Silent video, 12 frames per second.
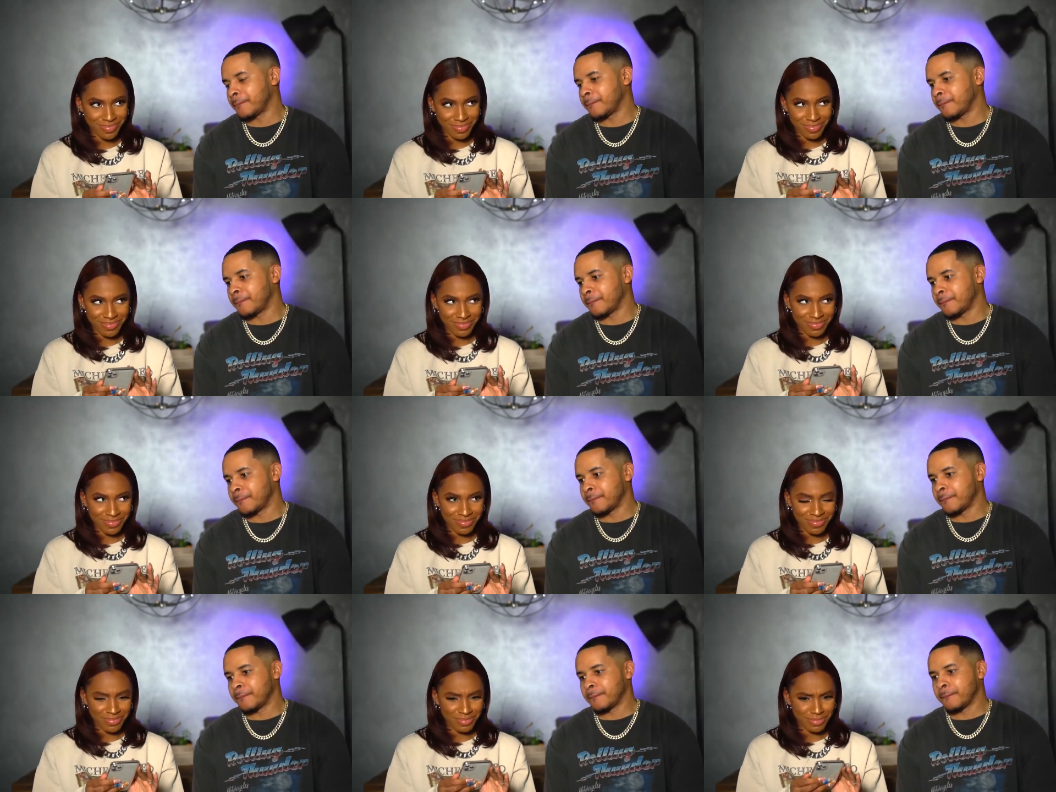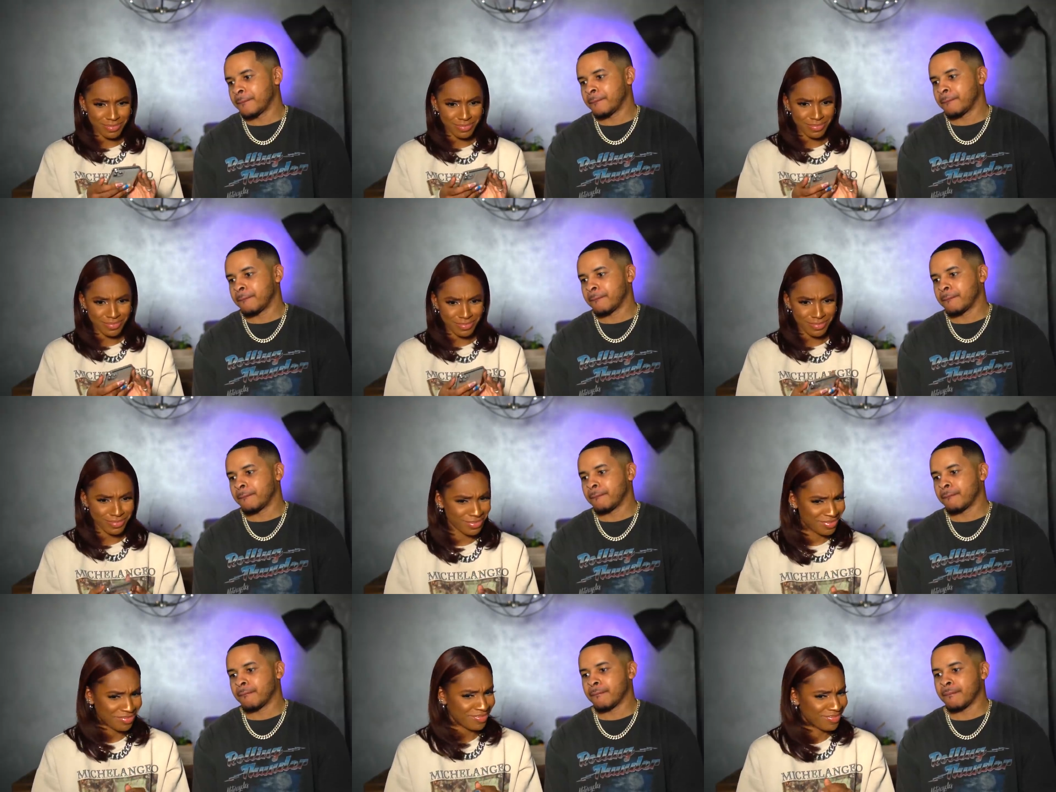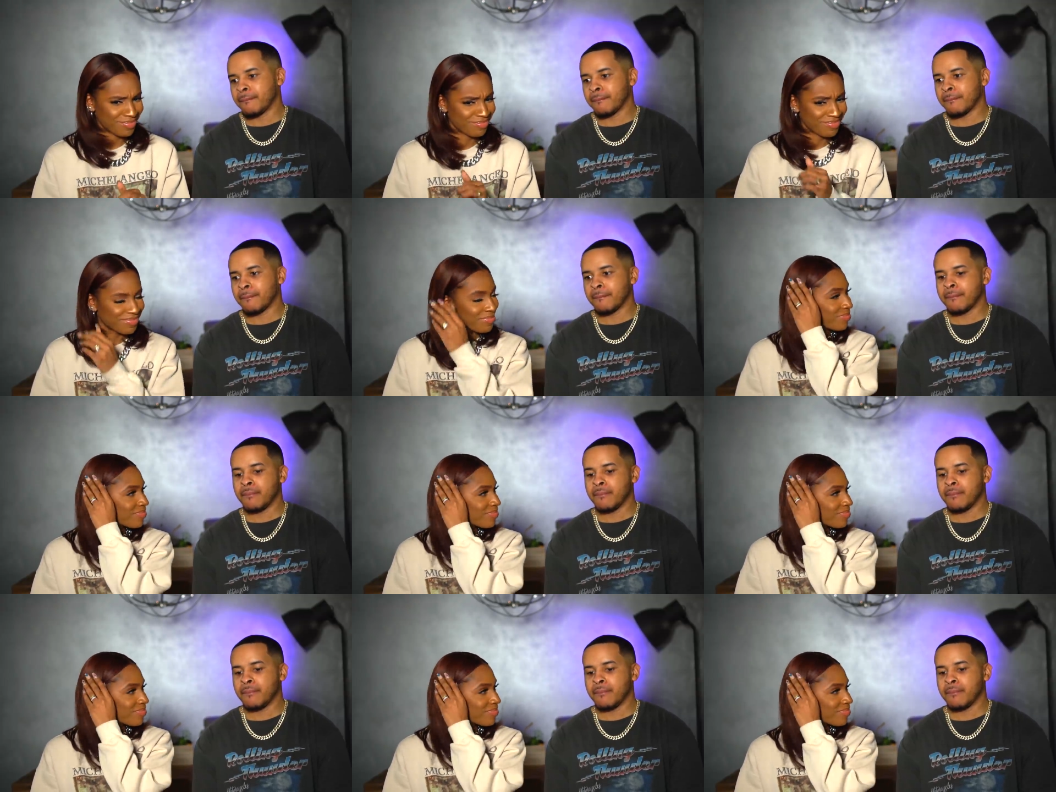(no one is talking)